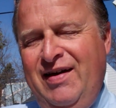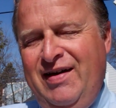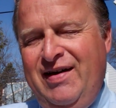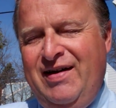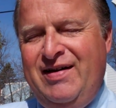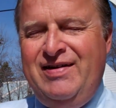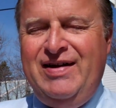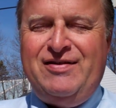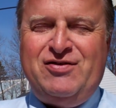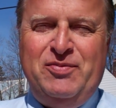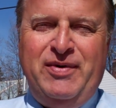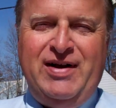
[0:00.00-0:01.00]
eh, not
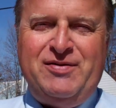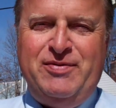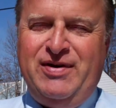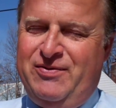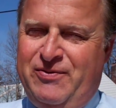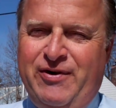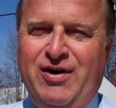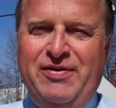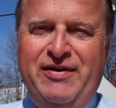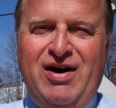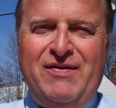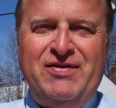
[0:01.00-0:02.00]
so much, but we're all in
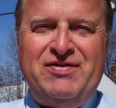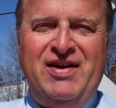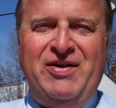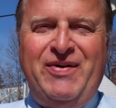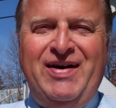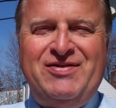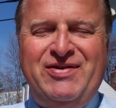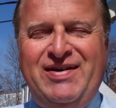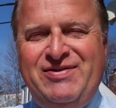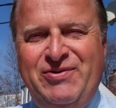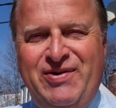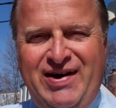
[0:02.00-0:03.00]
the office anyway, so
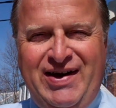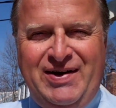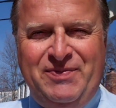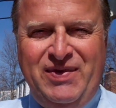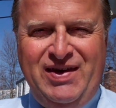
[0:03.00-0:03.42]
that's okay.